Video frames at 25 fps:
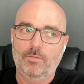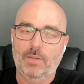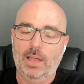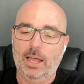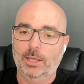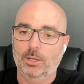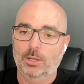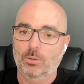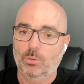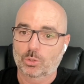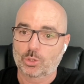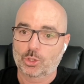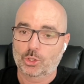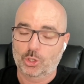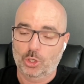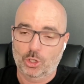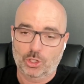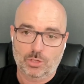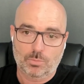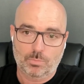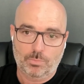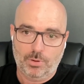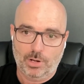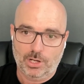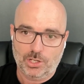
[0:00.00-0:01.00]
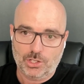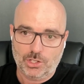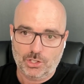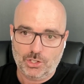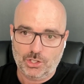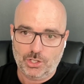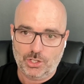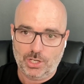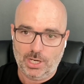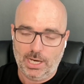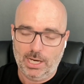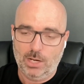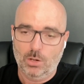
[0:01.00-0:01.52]
value on search impression
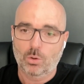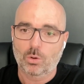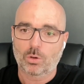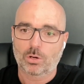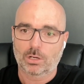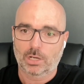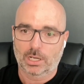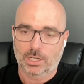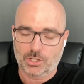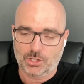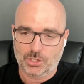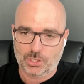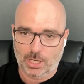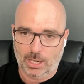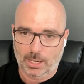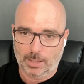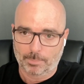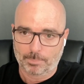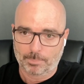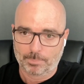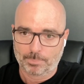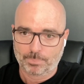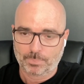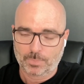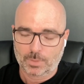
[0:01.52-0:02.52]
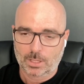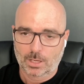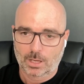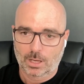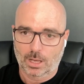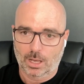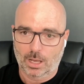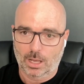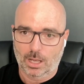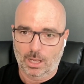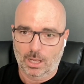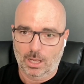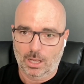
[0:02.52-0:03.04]
share or click share.
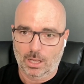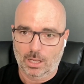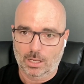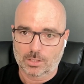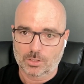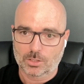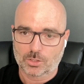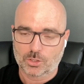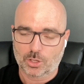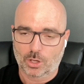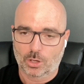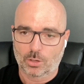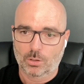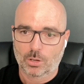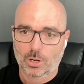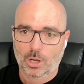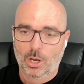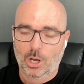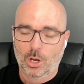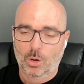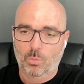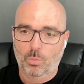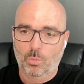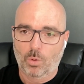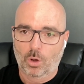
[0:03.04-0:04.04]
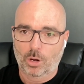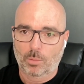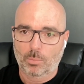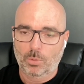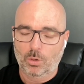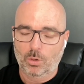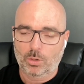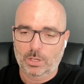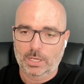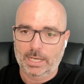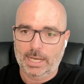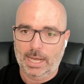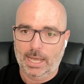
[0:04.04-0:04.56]
So what I'm
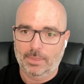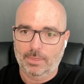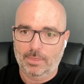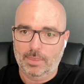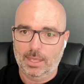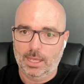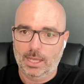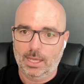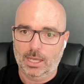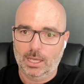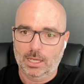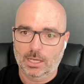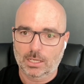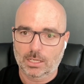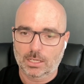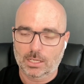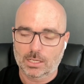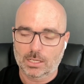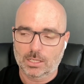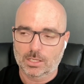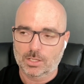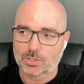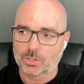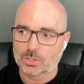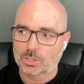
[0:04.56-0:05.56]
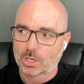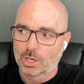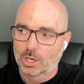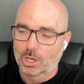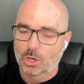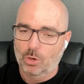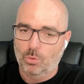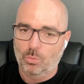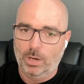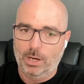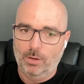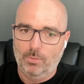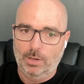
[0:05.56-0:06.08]
looking at there is
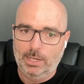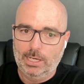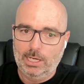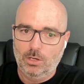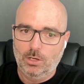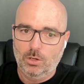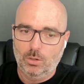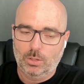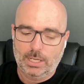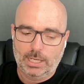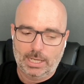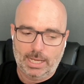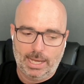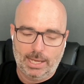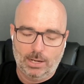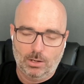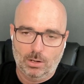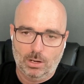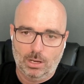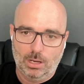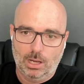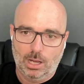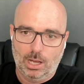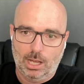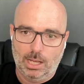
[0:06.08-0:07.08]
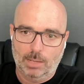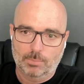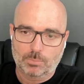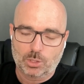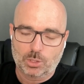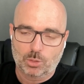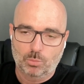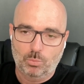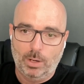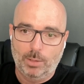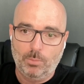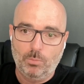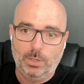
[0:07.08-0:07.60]
we're really looking at so
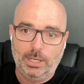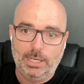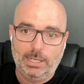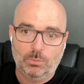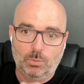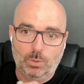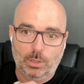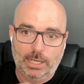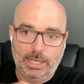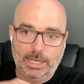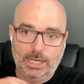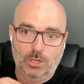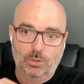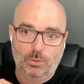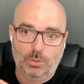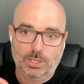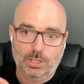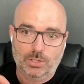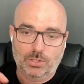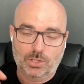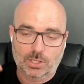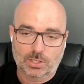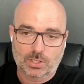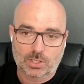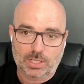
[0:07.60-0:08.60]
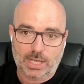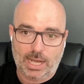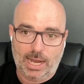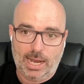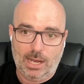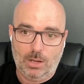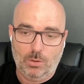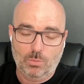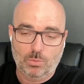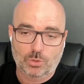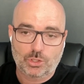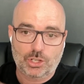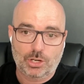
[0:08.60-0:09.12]
when we will increase the
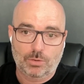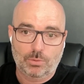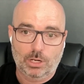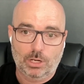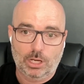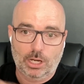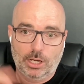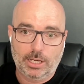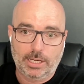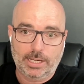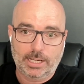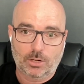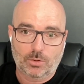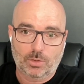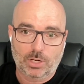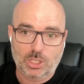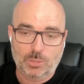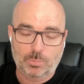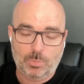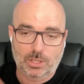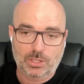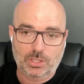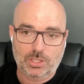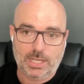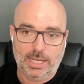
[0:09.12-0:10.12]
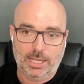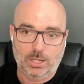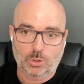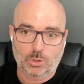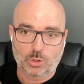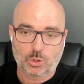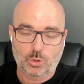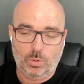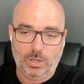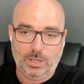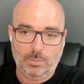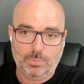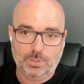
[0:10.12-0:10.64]
scale, we'll generally only increase by 10 or
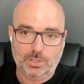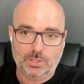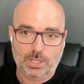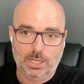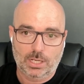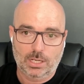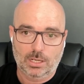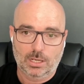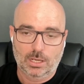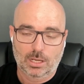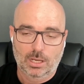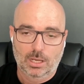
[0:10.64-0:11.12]
20%.